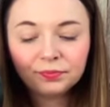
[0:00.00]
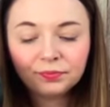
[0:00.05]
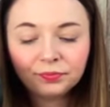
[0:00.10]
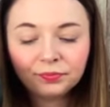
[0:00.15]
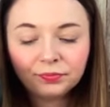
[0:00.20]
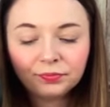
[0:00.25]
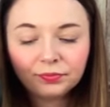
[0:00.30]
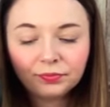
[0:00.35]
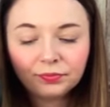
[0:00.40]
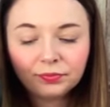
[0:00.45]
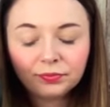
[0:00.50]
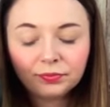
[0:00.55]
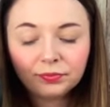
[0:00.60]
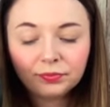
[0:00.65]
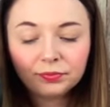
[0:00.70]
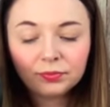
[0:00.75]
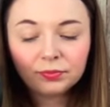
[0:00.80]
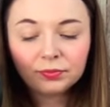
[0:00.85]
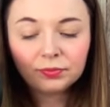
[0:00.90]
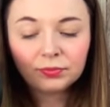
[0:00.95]

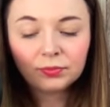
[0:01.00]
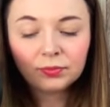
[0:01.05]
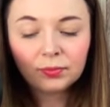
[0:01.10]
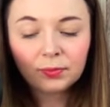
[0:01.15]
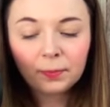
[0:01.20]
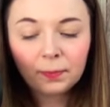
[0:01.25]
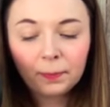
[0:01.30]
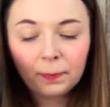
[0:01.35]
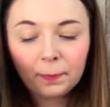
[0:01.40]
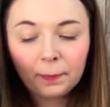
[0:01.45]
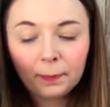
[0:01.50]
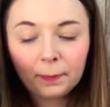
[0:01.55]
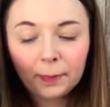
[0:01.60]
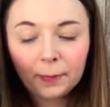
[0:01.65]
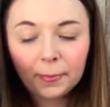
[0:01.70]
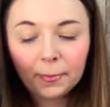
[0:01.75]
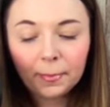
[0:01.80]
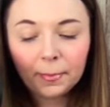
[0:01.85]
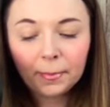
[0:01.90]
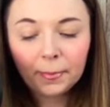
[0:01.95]

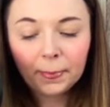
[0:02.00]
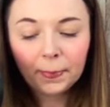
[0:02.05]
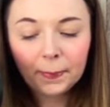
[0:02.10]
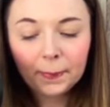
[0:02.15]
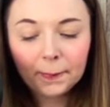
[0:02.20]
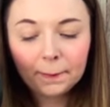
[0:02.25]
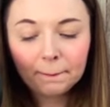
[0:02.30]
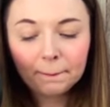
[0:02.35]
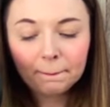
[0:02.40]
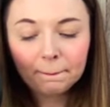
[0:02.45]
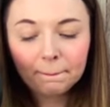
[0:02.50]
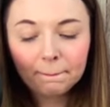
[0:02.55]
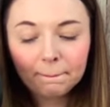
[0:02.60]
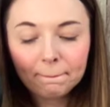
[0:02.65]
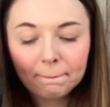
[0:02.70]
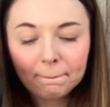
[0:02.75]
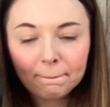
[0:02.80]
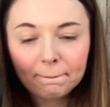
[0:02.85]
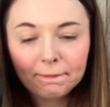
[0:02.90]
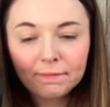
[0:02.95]
(no one is talking)